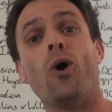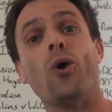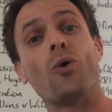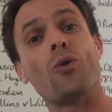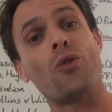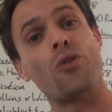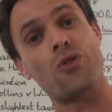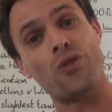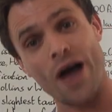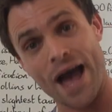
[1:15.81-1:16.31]

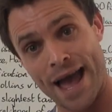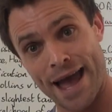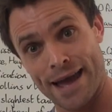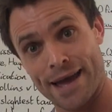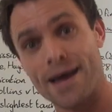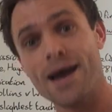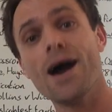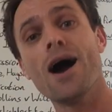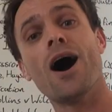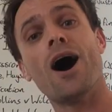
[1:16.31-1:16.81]
or
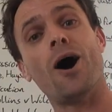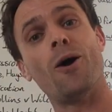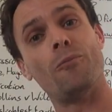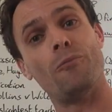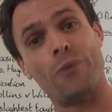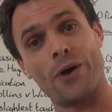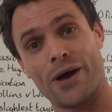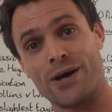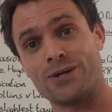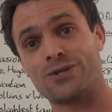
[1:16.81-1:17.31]
they
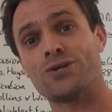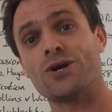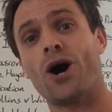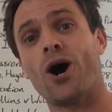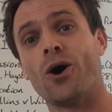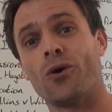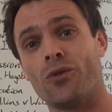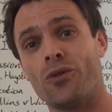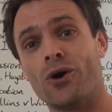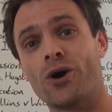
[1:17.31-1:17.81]
are based
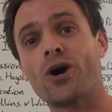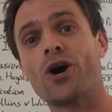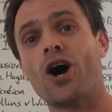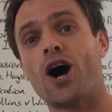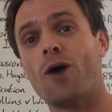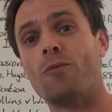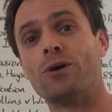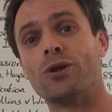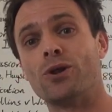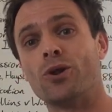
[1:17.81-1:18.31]
on the
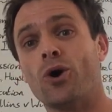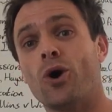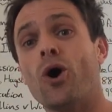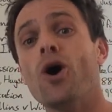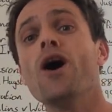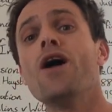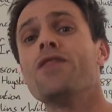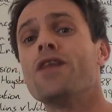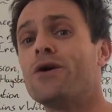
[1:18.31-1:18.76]
common law.